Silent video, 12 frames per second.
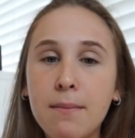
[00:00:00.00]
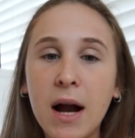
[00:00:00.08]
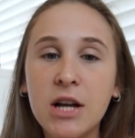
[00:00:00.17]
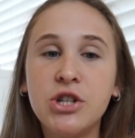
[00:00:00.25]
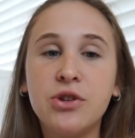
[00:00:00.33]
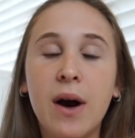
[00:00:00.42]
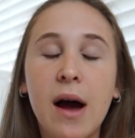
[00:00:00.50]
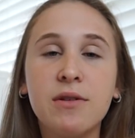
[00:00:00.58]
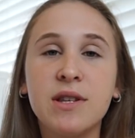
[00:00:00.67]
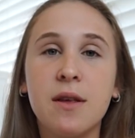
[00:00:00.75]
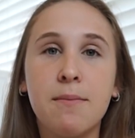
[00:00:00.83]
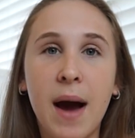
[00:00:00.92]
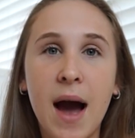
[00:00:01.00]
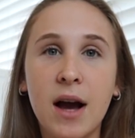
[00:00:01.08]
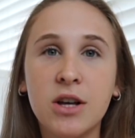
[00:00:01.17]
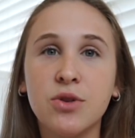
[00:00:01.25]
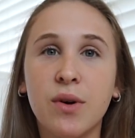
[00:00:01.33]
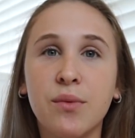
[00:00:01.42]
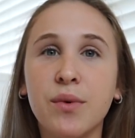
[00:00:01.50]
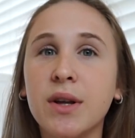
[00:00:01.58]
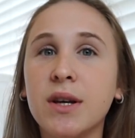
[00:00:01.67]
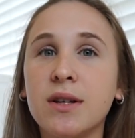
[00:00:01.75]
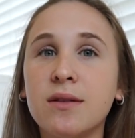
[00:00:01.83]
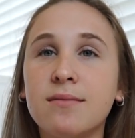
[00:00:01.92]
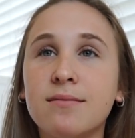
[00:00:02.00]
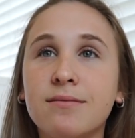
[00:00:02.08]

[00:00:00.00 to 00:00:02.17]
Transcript: Mind you, I was in the back, so I really